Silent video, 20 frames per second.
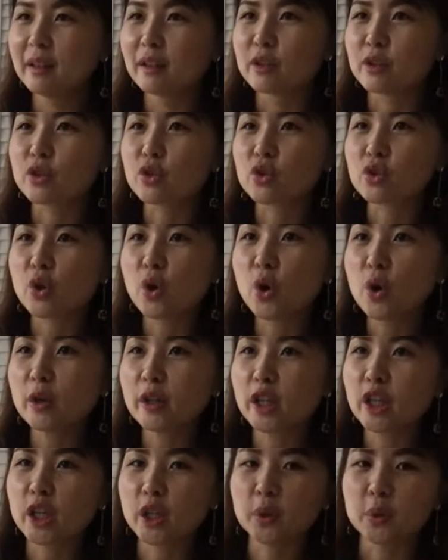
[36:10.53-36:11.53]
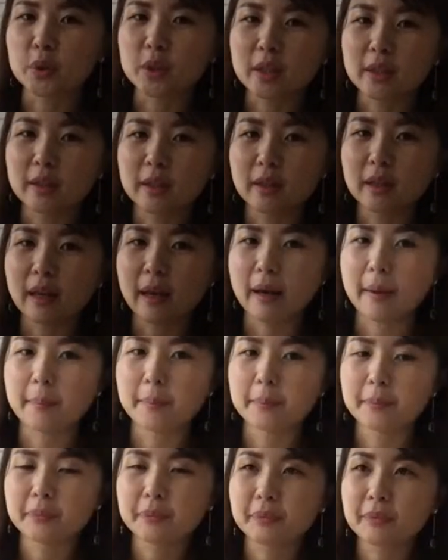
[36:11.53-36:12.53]
So cute. Yeah,
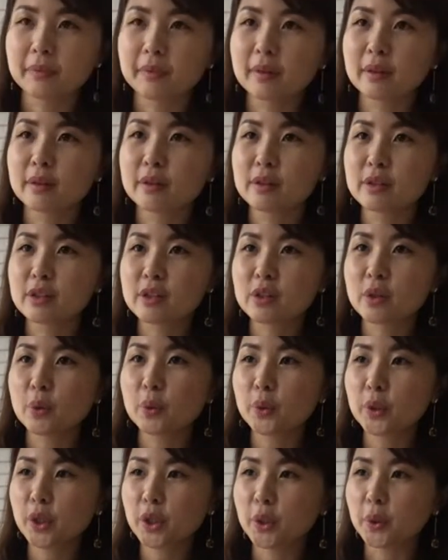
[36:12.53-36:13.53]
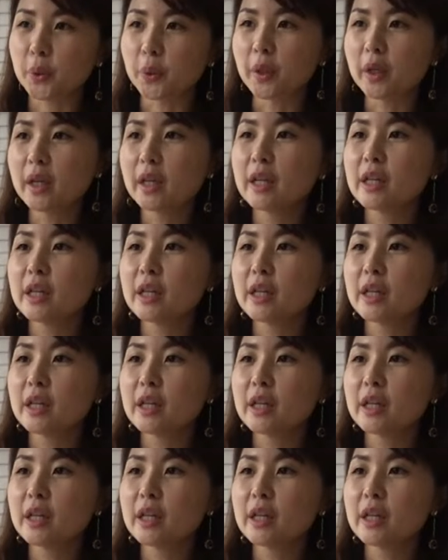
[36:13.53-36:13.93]
so cute.